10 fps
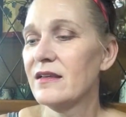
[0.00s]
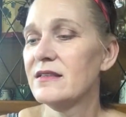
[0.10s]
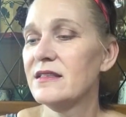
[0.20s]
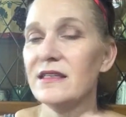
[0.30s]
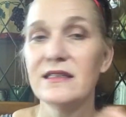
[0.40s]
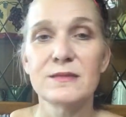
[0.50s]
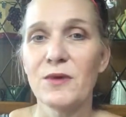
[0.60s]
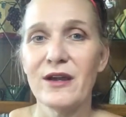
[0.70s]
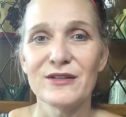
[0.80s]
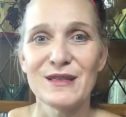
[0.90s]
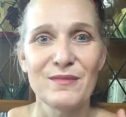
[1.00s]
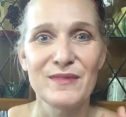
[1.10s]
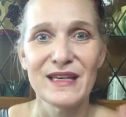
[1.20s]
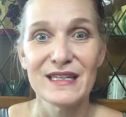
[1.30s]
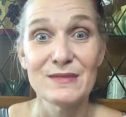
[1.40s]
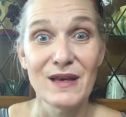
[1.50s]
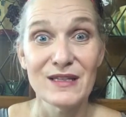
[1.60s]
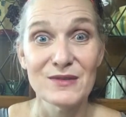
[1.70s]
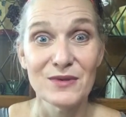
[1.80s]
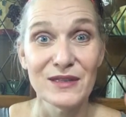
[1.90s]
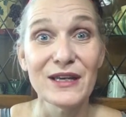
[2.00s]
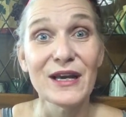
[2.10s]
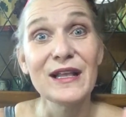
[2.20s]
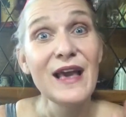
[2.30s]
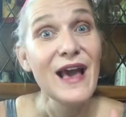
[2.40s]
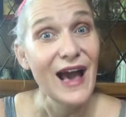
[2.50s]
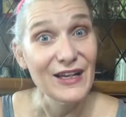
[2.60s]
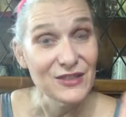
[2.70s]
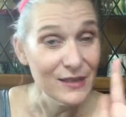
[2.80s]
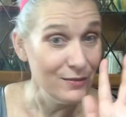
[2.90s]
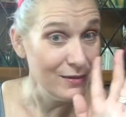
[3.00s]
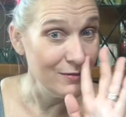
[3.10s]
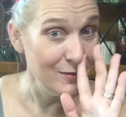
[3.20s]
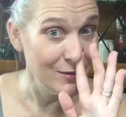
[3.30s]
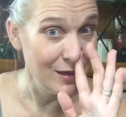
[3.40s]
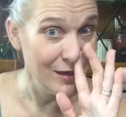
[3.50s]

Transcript: sea spray or something. It smells really good. Actually, when we were